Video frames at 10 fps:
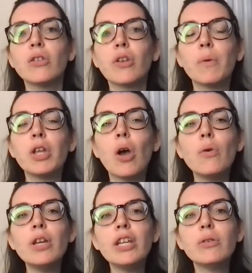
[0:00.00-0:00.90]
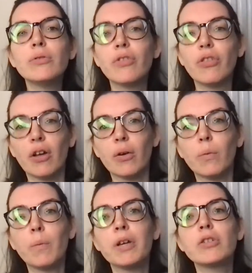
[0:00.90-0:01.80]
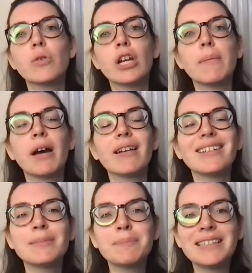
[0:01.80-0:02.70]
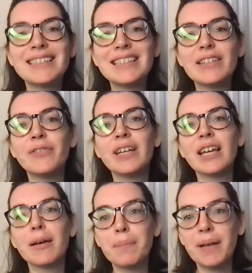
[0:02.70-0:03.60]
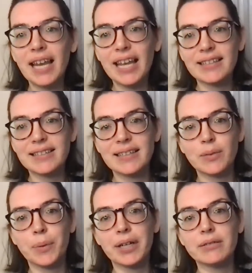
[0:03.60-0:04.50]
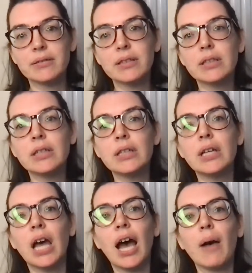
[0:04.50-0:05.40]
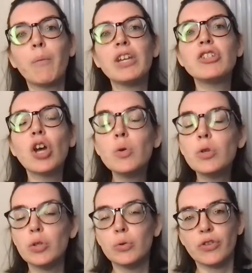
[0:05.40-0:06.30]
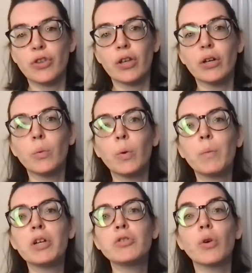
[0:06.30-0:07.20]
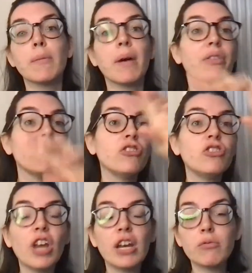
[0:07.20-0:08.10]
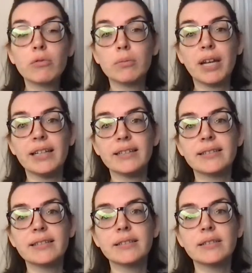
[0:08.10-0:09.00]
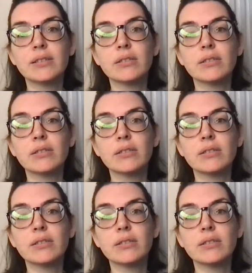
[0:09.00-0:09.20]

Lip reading: So we only use the when we are talking about a specific place as well. And we don't use the when we are talking about the general place.